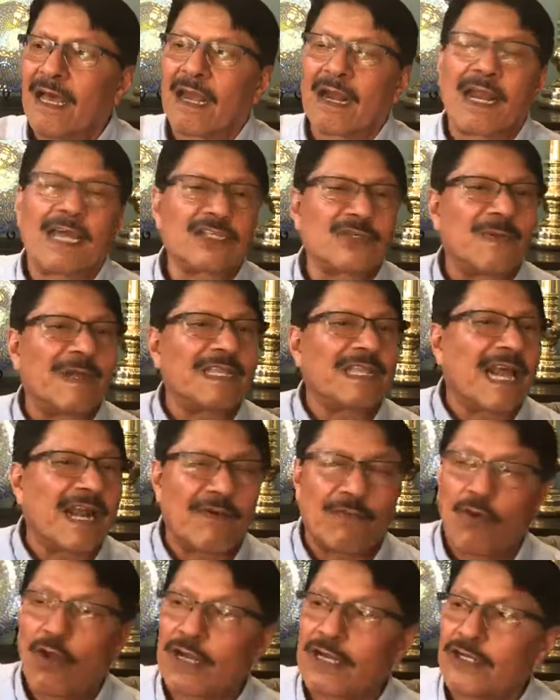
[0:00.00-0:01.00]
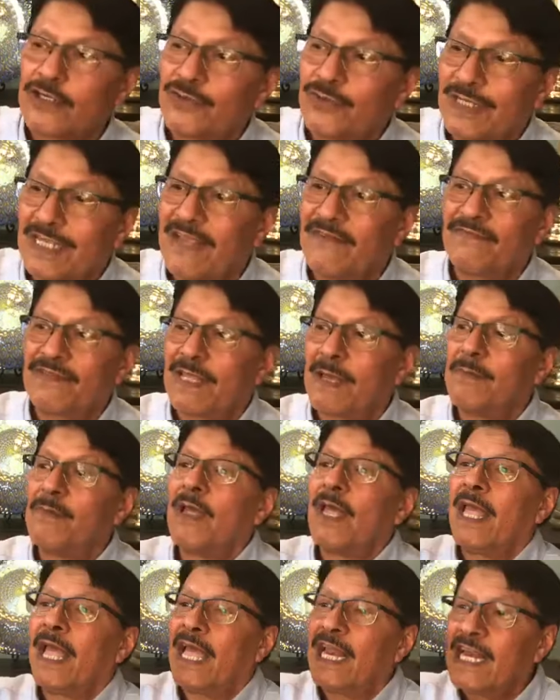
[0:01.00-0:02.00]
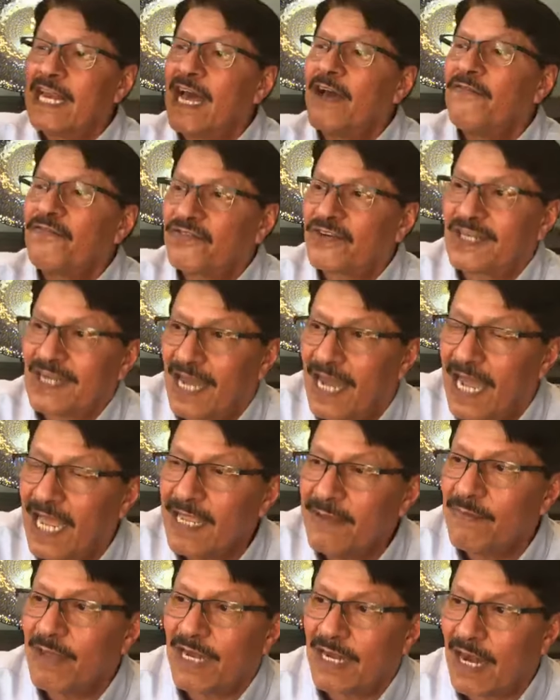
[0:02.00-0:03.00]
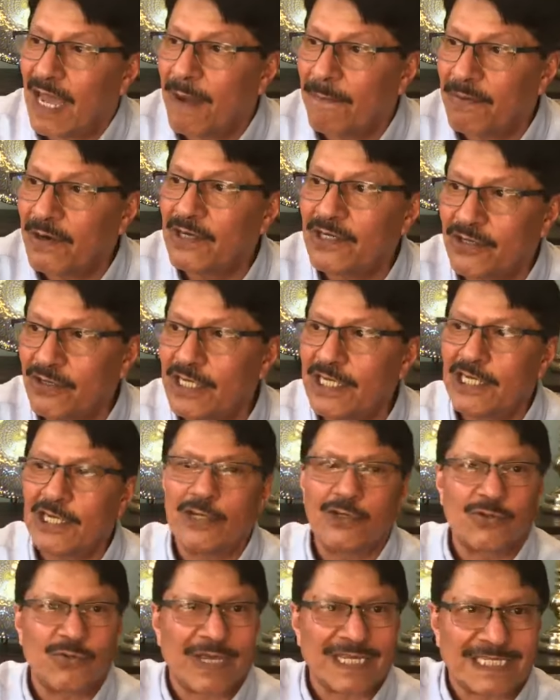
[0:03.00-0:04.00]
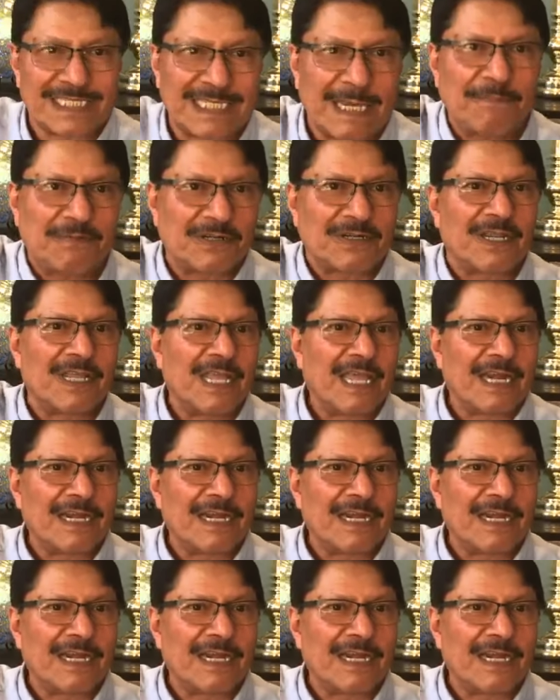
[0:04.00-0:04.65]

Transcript: Allah subhanahu wa ta'ala wanted to give them enough time and opportunity to accept